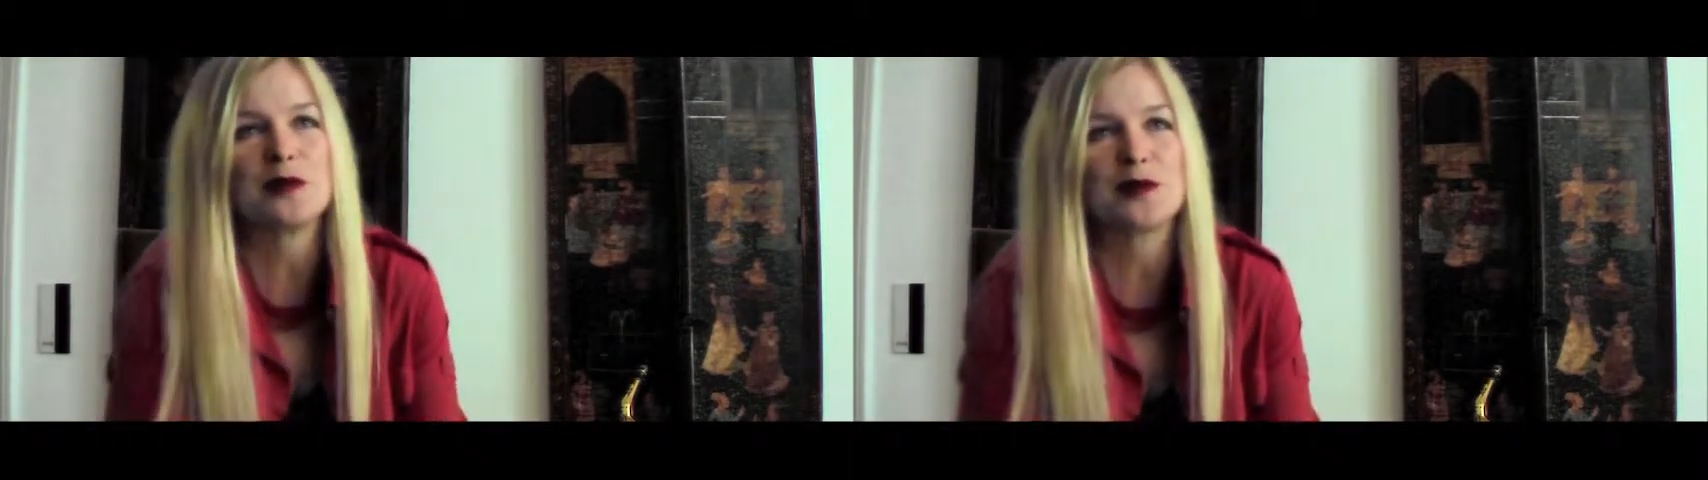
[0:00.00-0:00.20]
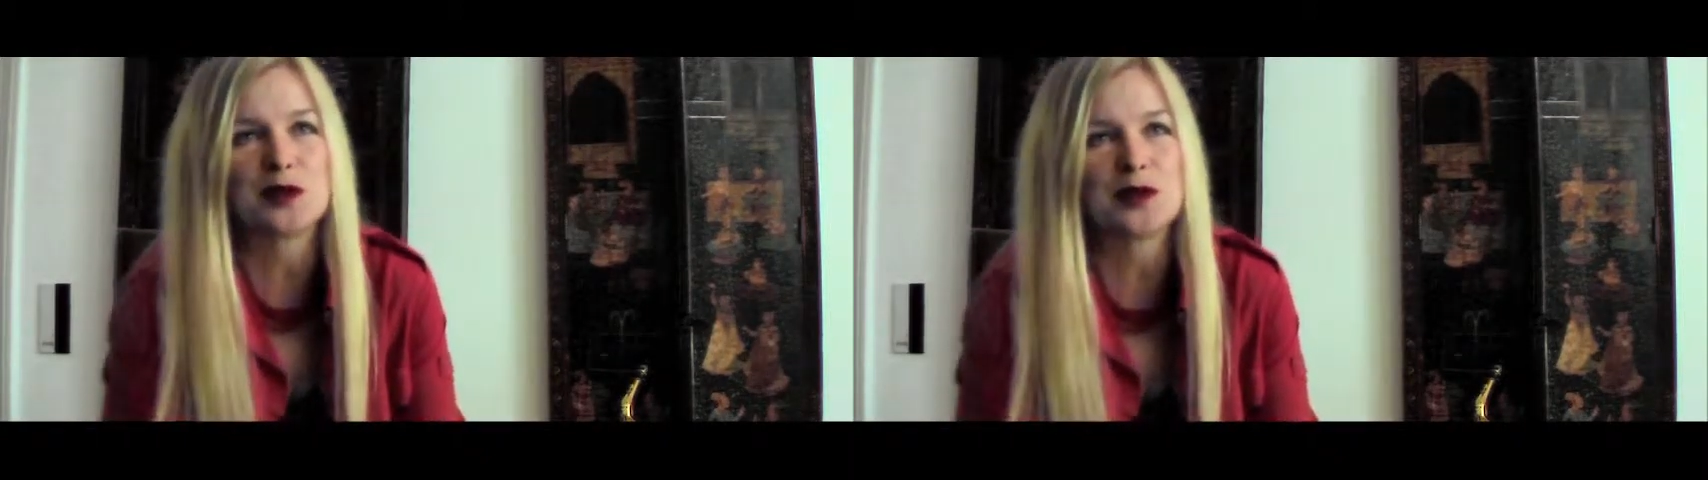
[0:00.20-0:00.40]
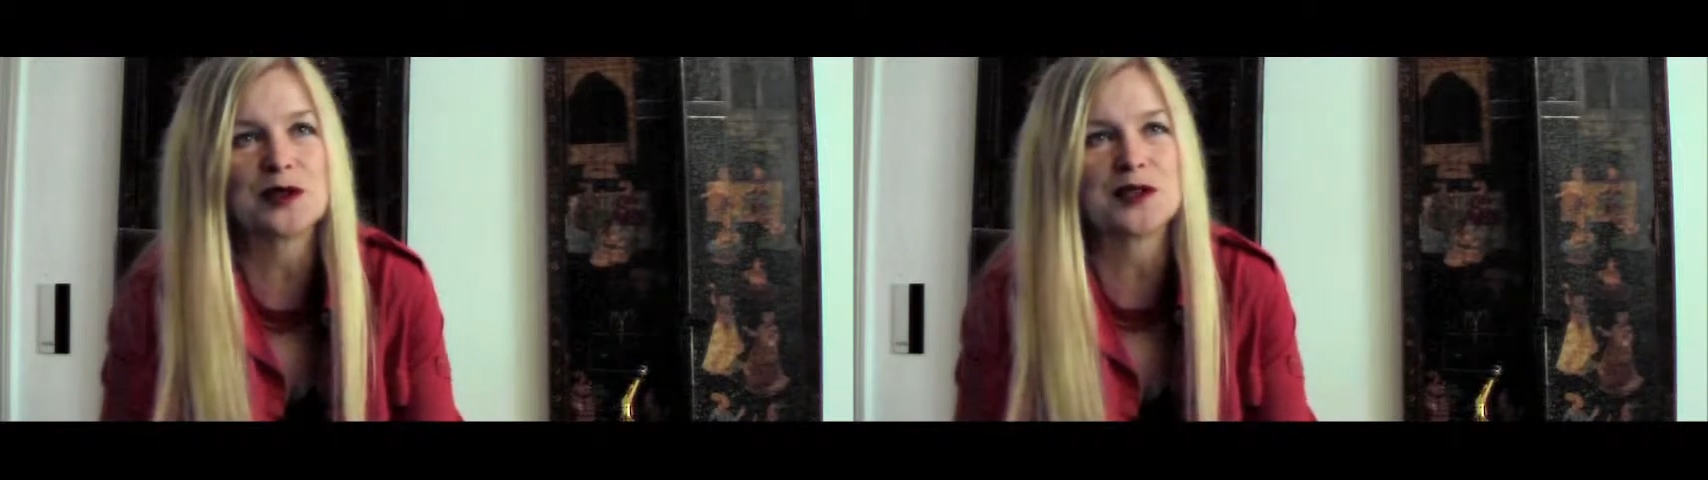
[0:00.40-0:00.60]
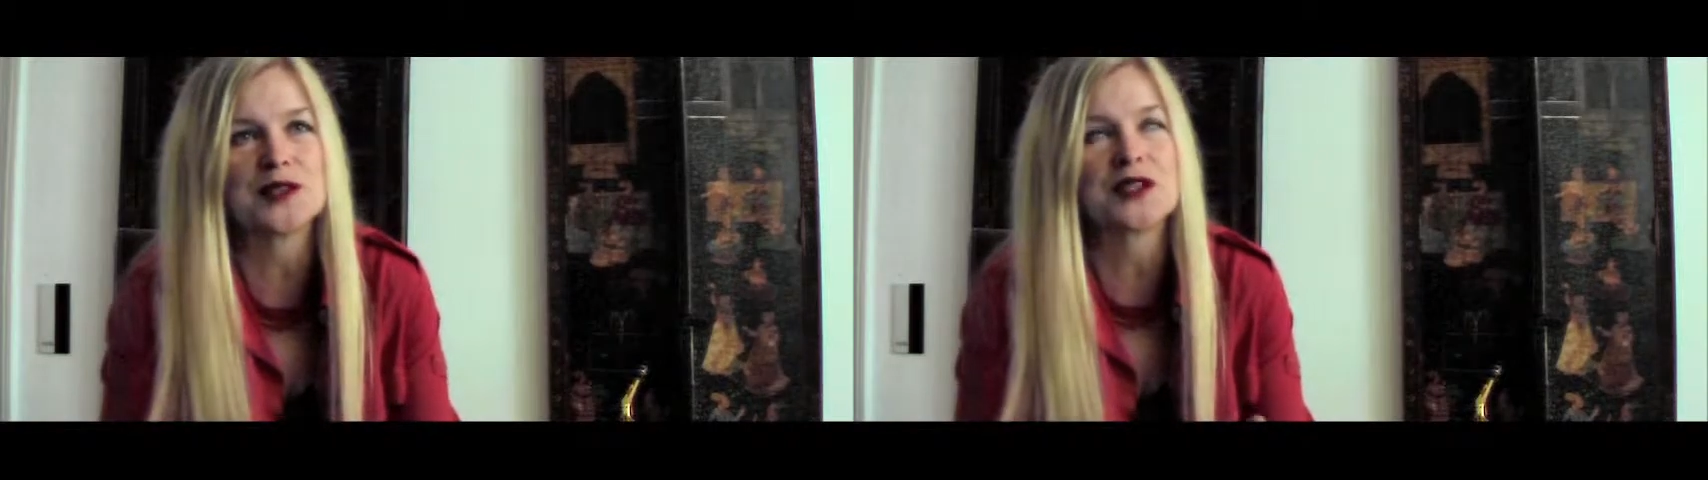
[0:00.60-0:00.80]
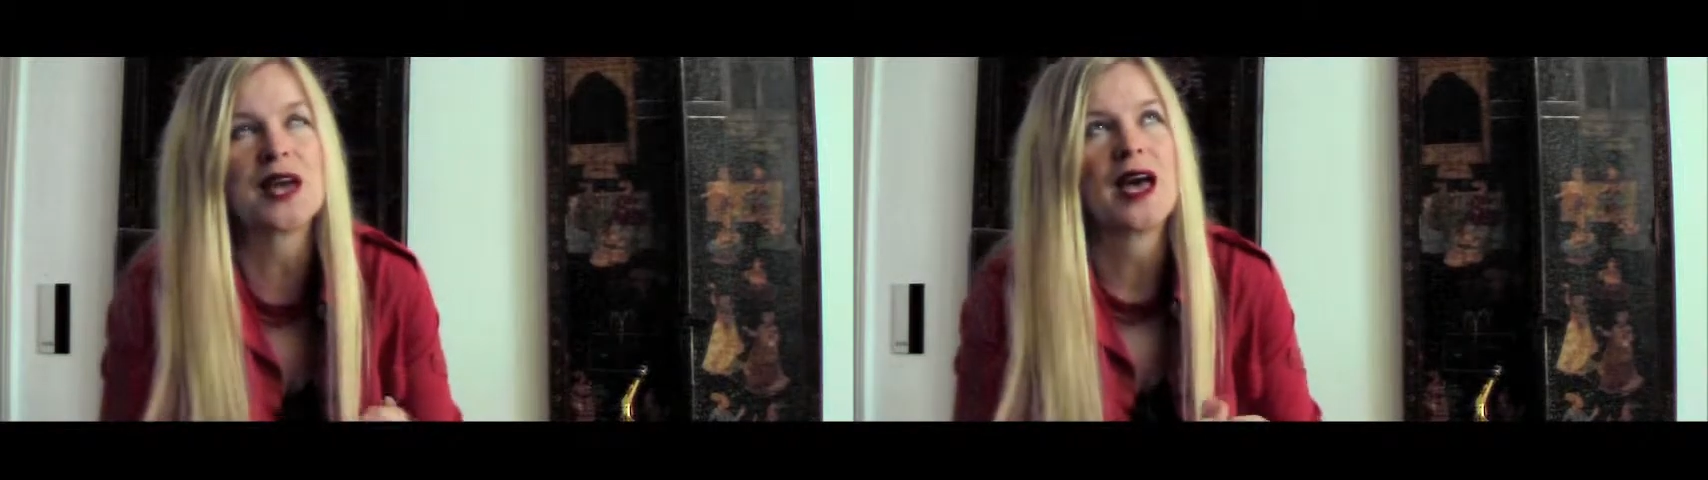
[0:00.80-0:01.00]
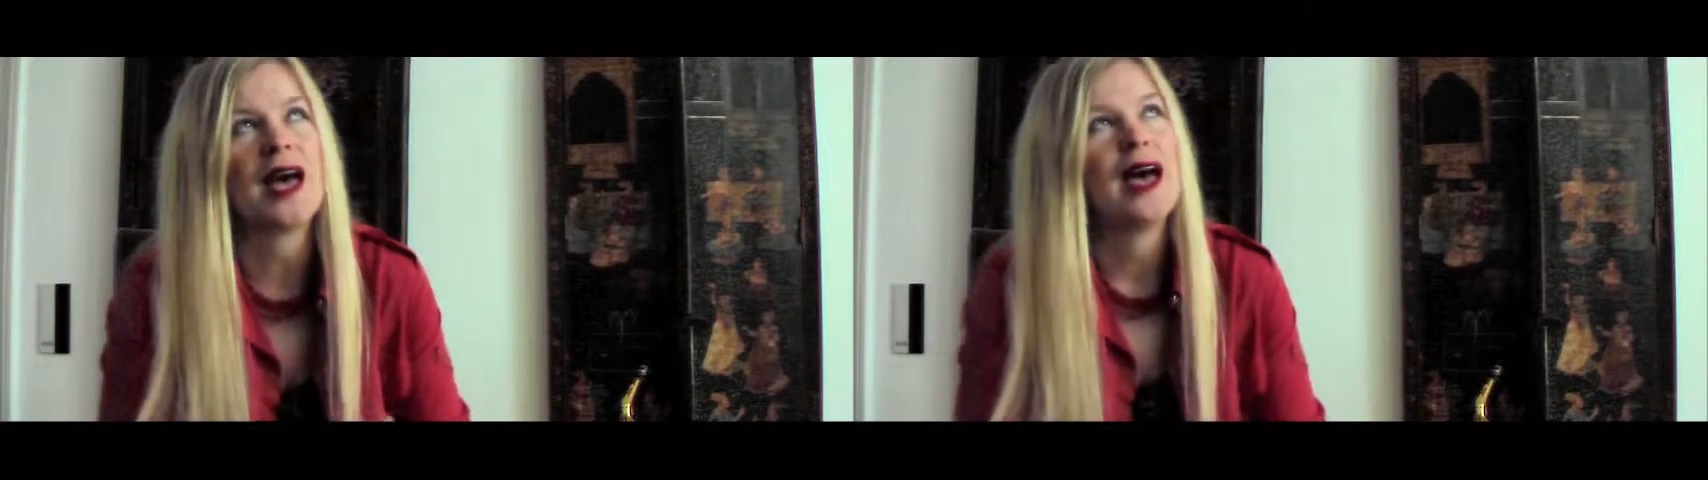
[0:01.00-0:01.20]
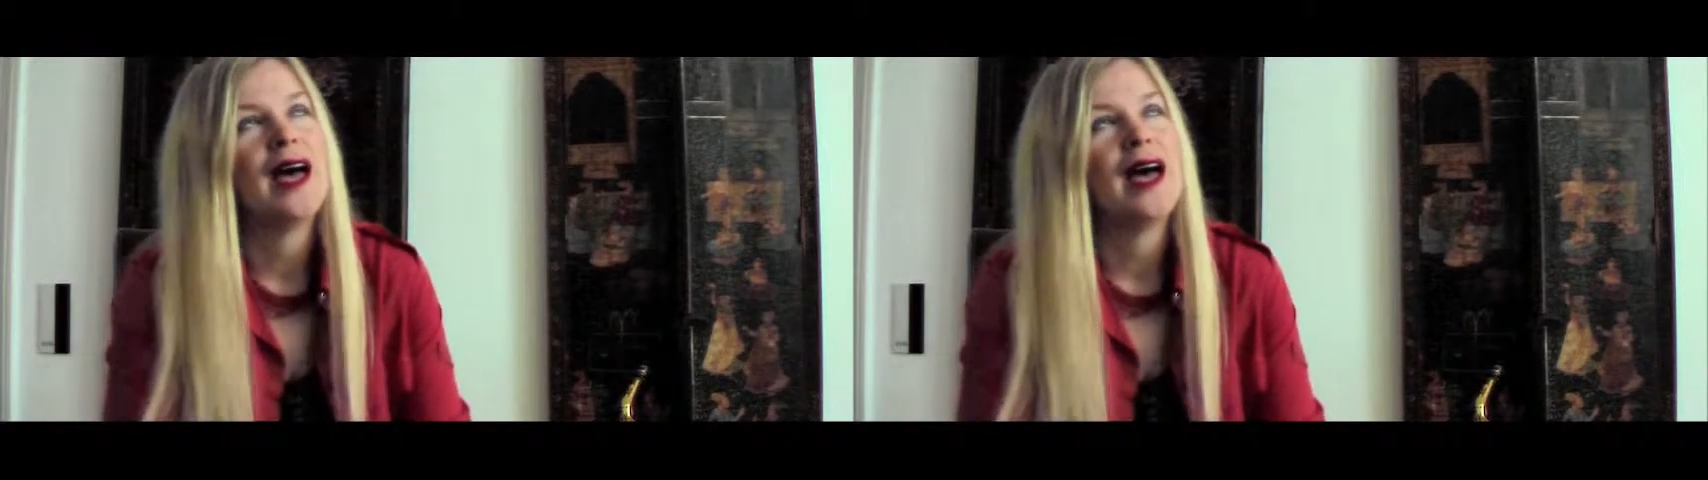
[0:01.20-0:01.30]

with your choices. Mm-hmm.